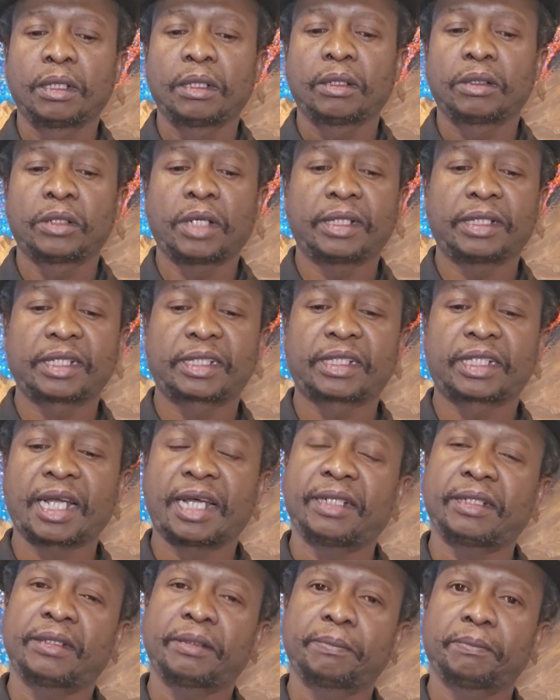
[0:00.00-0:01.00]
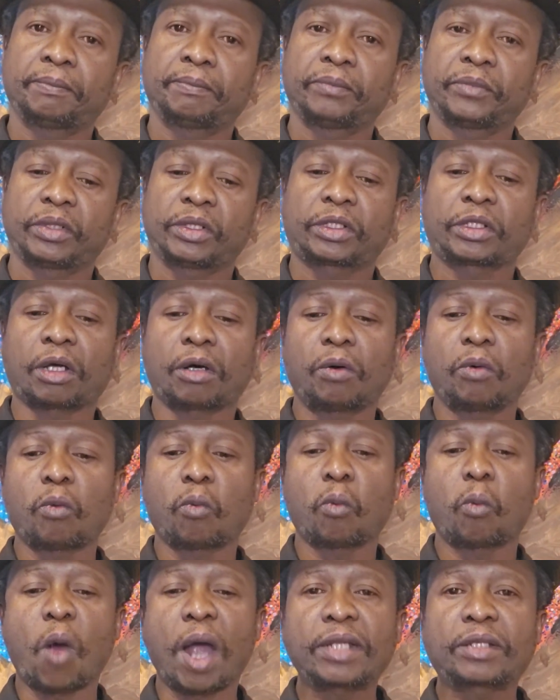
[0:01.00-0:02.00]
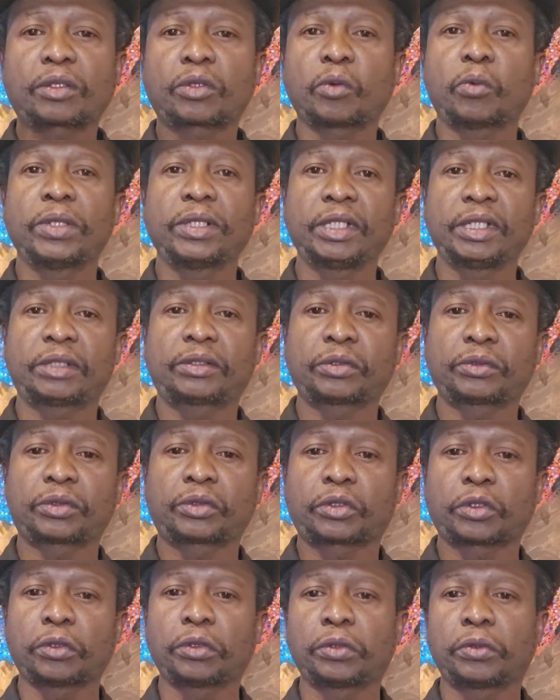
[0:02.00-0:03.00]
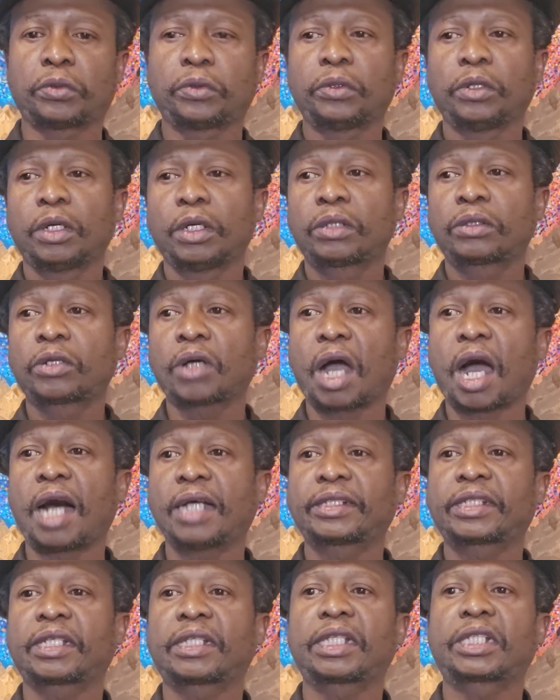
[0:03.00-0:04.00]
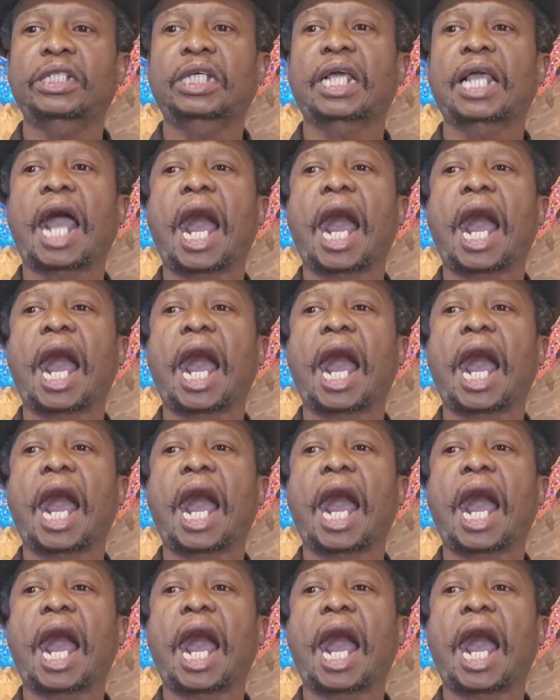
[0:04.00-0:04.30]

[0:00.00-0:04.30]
You understand? So, what do we need to do to answer this?